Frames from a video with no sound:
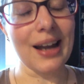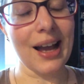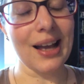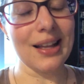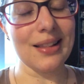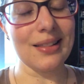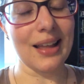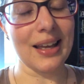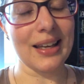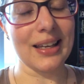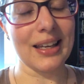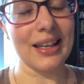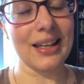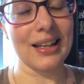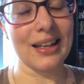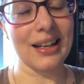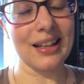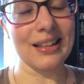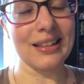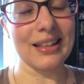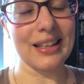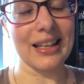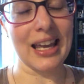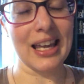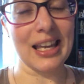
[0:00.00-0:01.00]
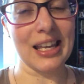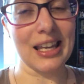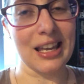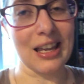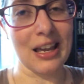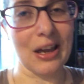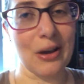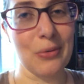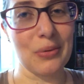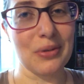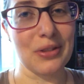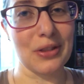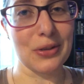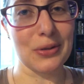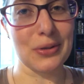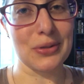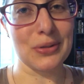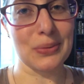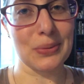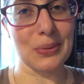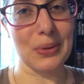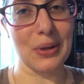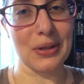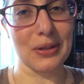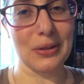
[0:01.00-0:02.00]
I like it. I like hanging out with
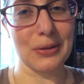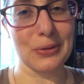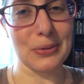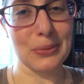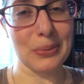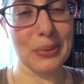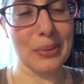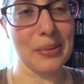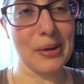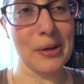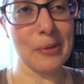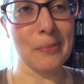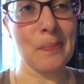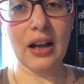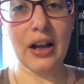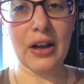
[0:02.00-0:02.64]
those those women.